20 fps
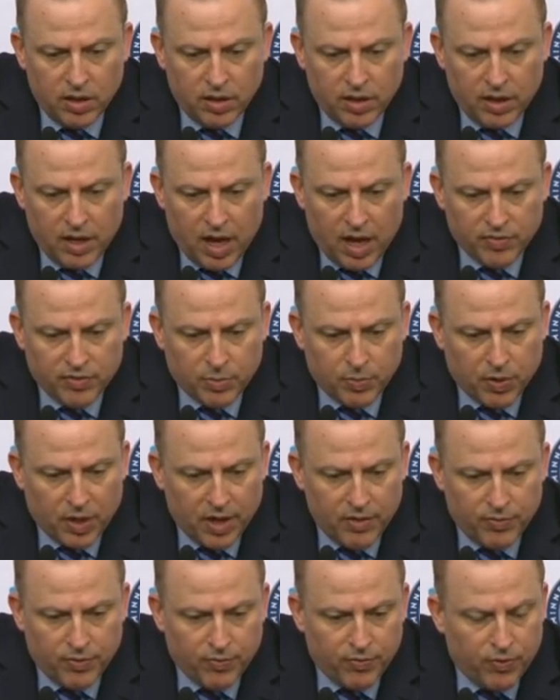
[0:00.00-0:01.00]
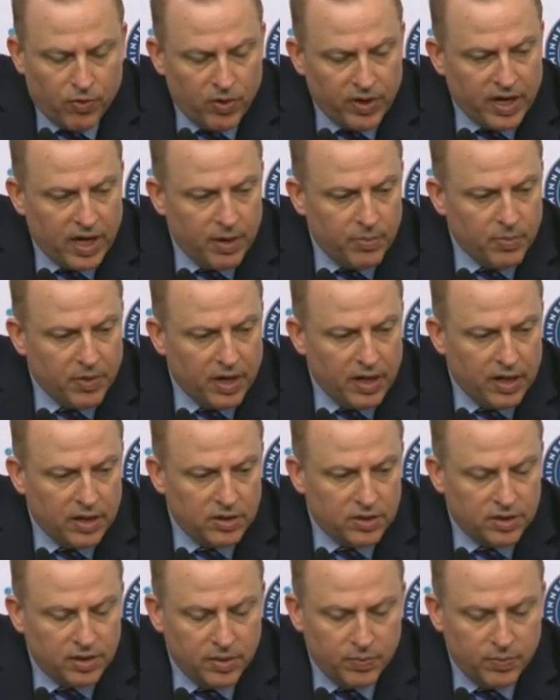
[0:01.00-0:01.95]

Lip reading: you have to play for 48 minutes,